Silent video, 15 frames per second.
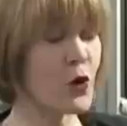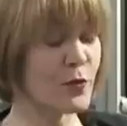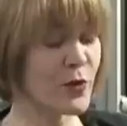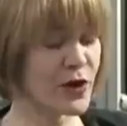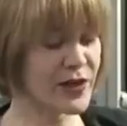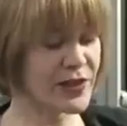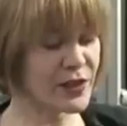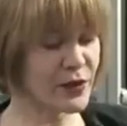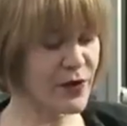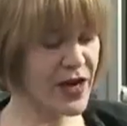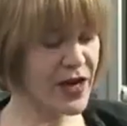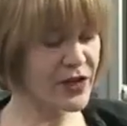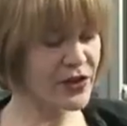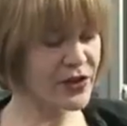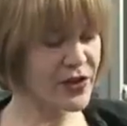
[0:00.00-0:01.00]
gold markets
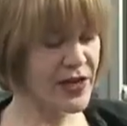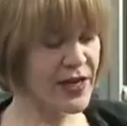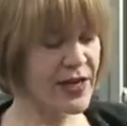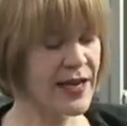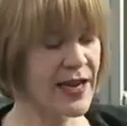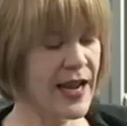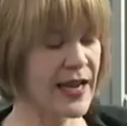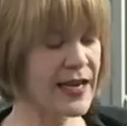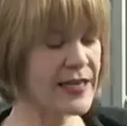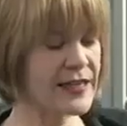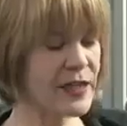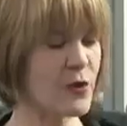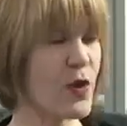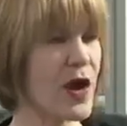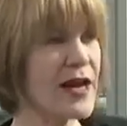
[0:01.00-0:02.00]
crashed. And he
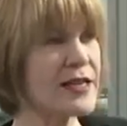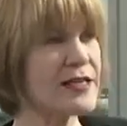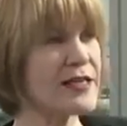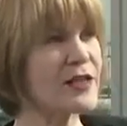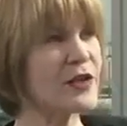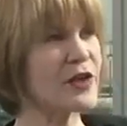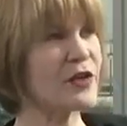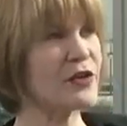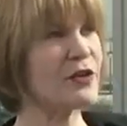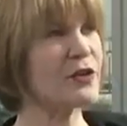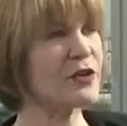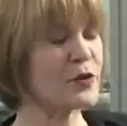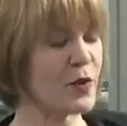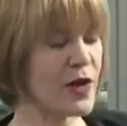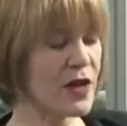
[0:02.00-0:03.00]
said, why is this good
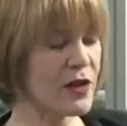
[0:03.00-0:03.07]
news?